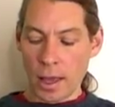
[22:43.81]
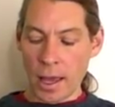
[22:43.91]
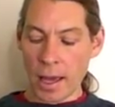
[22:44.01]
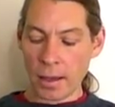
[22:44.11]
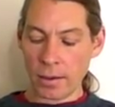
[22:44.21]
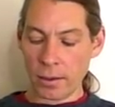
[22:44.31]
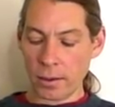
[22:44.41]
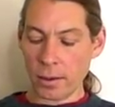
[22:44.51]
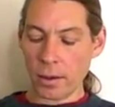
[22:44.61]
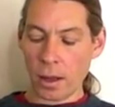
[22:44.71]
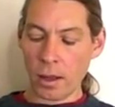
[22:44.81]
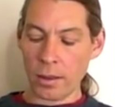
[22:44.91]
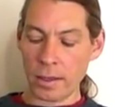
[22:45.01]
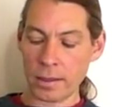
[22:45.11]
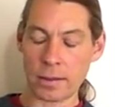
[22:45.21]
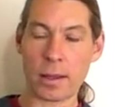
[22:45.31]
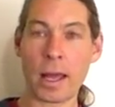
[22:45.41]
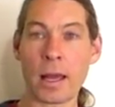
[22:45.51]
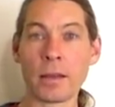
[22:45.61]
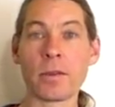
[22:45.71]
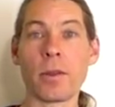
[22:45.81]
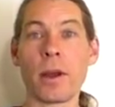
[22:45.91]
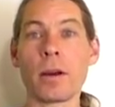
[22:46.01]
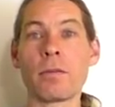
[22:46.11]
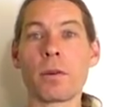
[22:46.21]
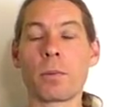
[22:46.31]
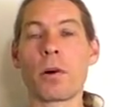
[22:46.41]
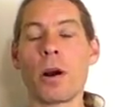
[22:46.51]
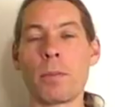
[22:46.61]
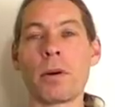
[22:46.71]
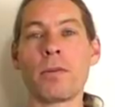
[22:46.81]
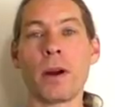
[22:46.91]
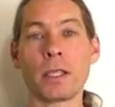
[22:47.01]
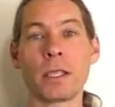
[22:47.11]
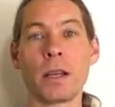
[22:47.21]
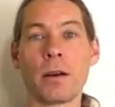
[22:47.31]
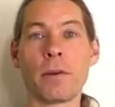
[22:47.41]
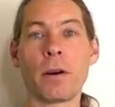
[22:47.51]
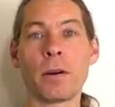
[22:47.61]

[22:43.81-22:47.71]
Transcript: And all these glands are there for proper functioning of